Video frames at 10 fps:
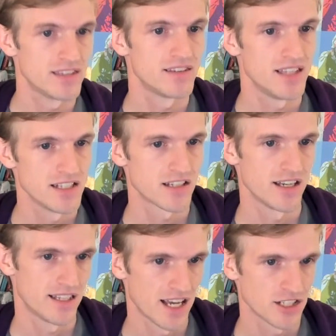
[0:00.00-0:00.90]
disk
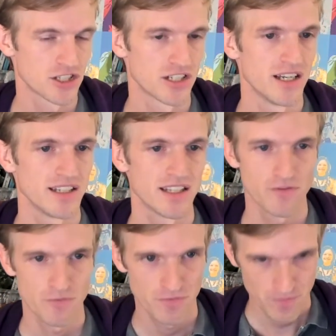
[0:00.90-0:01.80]
attached
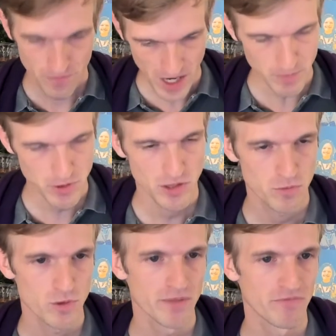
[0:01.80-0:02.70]
that's up to the
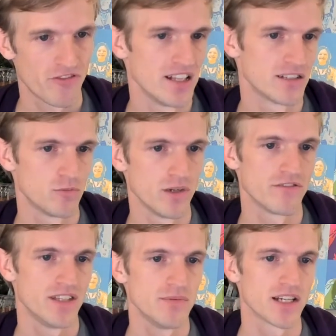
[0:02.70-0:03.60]
brim filled
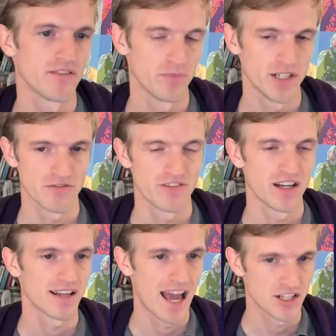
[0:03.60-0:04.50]
with debug information
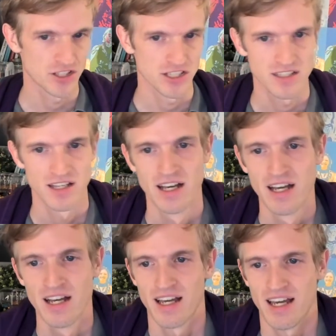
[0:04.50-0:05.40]
file caches.
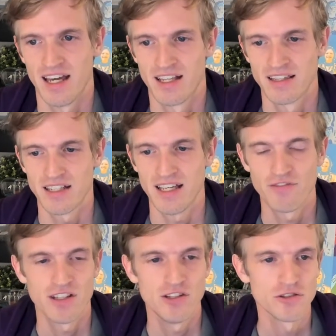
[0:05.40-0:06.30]
And
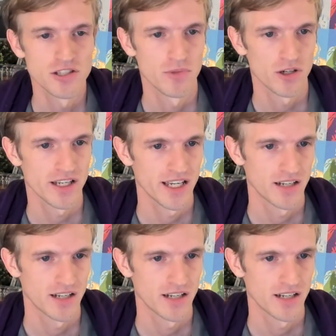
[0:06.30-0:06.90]
if a new symbolicator